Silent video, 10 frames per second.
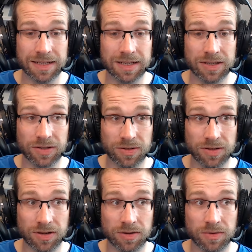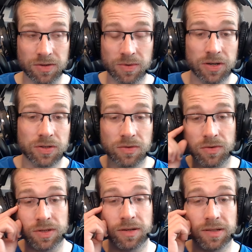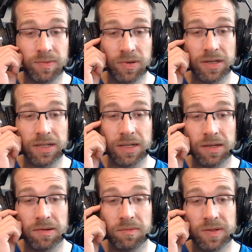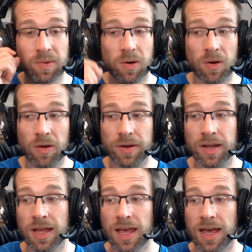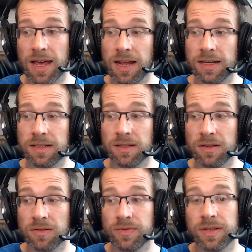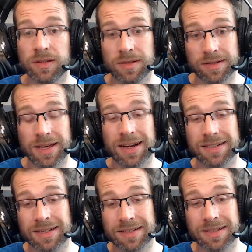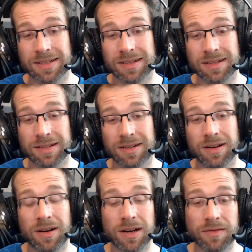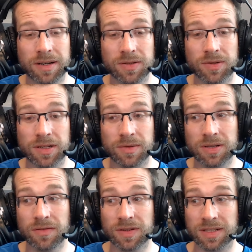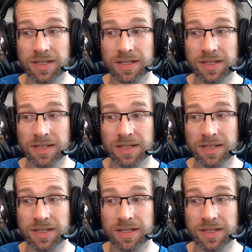good though. The directional audio is pretty spot on, and the access to the high-res audio is obviously